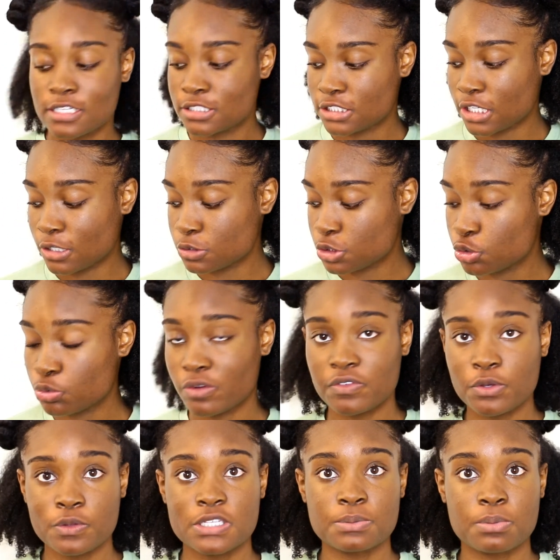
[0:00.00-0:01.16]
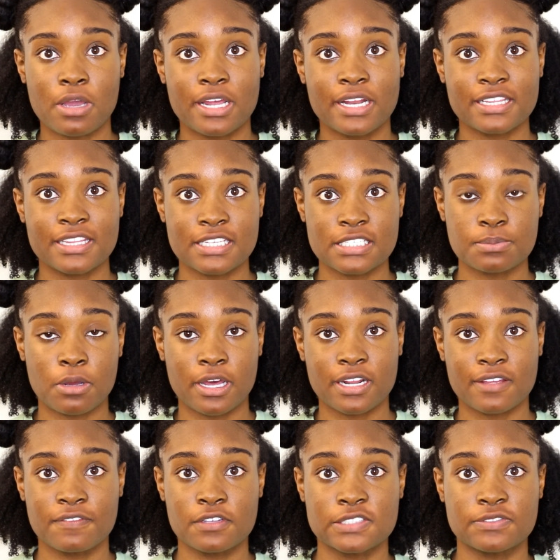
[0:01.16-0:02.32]
So to review this product
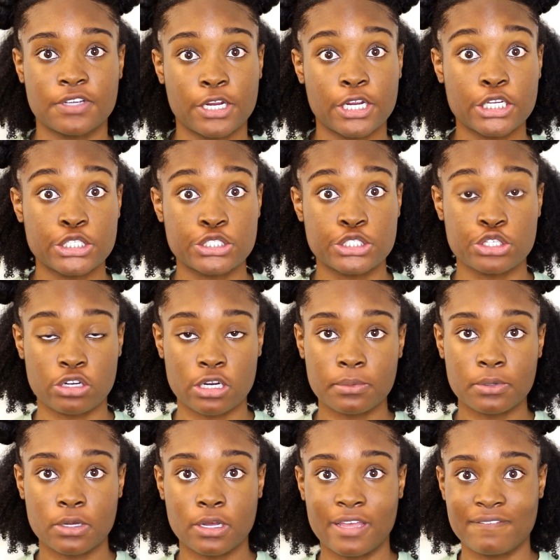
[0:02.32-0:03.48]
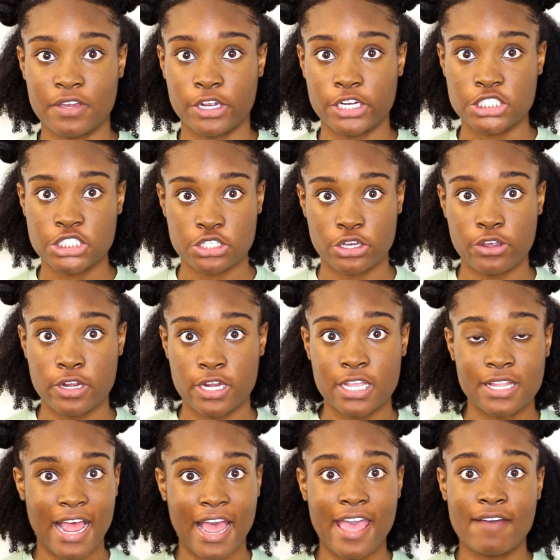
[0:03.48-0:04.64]
feels very durable and very
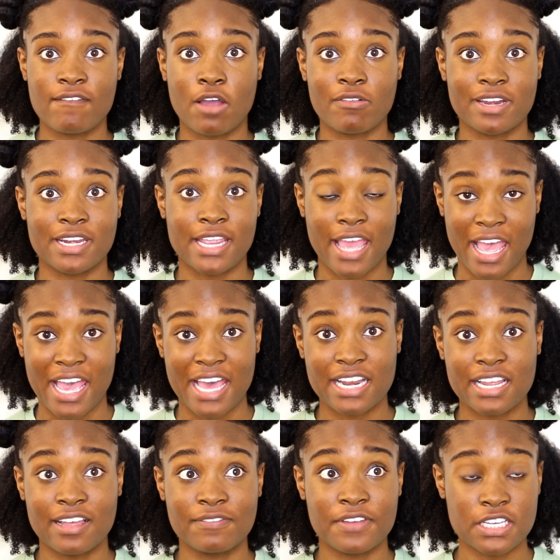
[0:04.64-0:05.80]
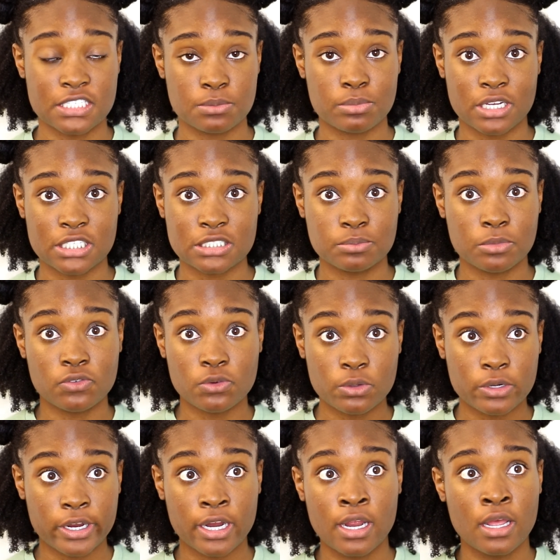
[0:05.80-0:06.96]
sturdy. I have already had a face brush
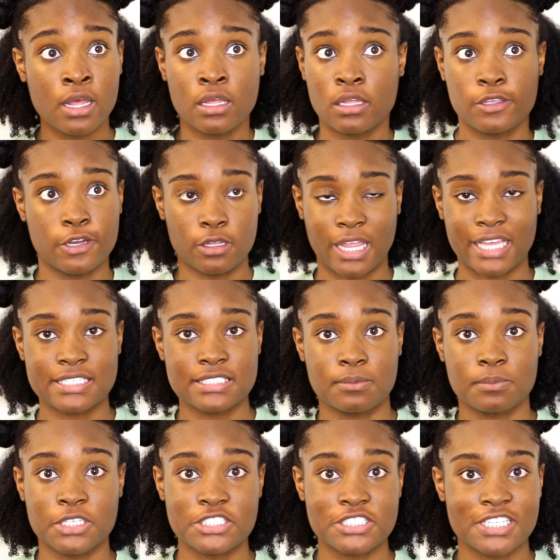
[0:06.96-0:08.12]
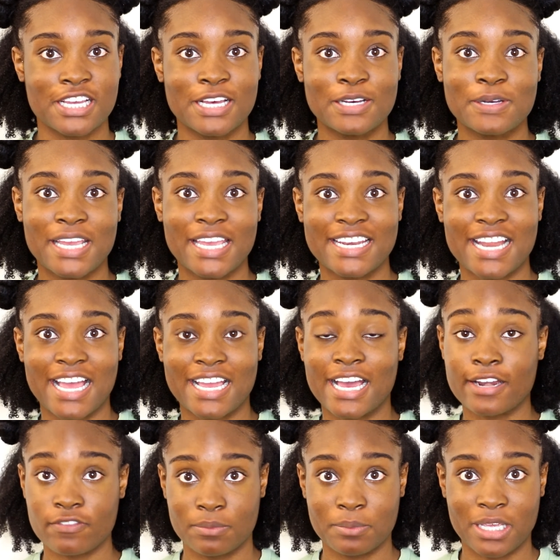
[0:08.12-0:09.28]
before, you know, like some years ago, and I
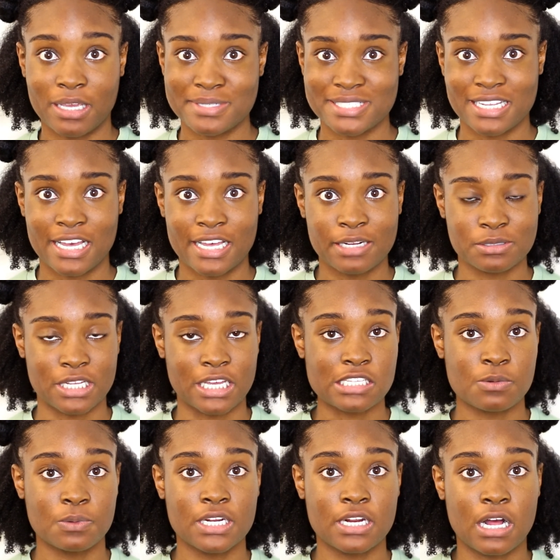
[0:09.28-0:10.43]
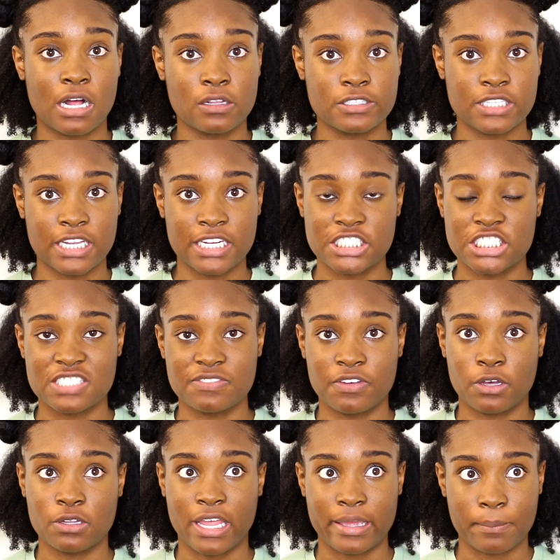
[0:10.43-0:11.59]
got it from Amazon. It was like $20, and it just
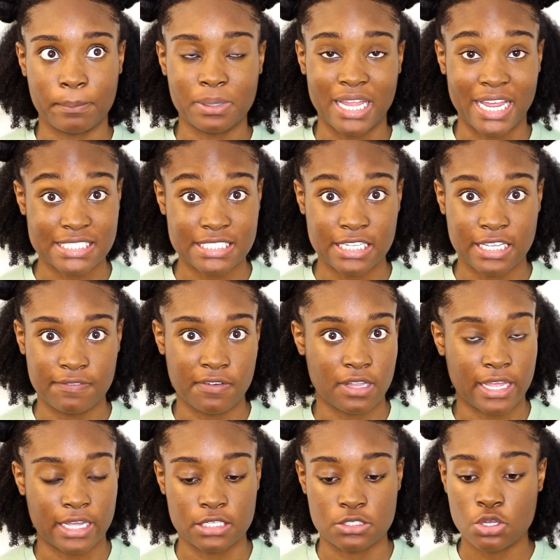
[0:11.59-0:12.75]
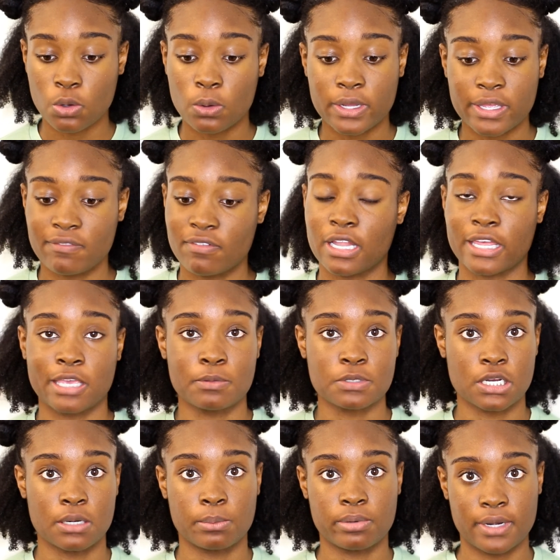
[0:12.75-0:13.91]
felt like plastic. It felt like a toy. It felt like it was
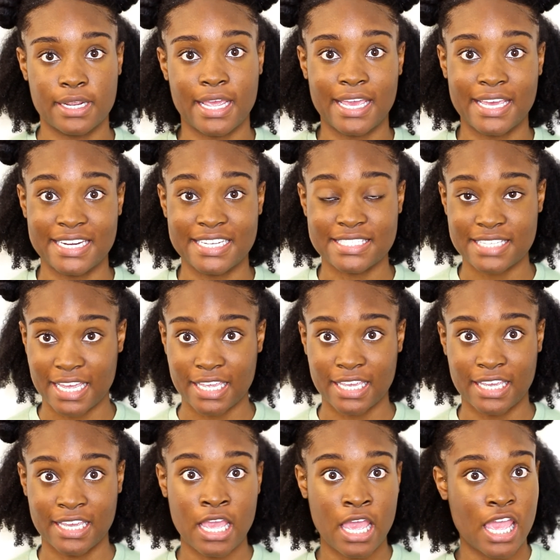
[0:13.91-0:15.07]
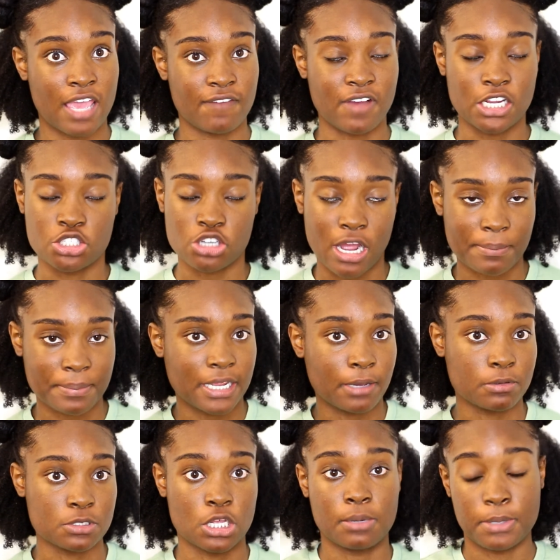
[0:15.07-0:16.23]
going to break at any second. If I dropped it,
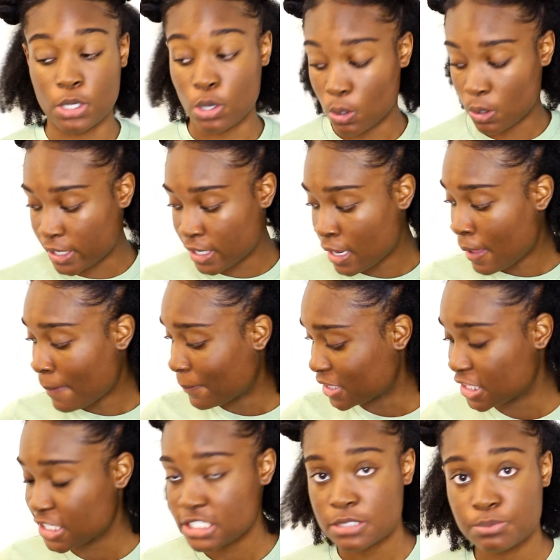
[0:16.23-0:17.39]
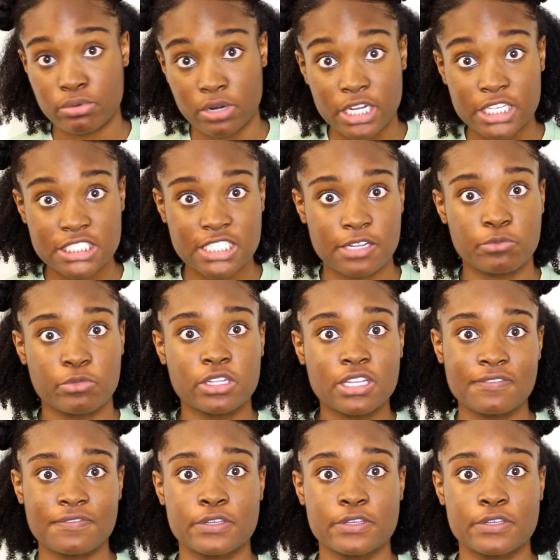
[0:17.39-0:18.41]
it was going to be gone. But this brush, it really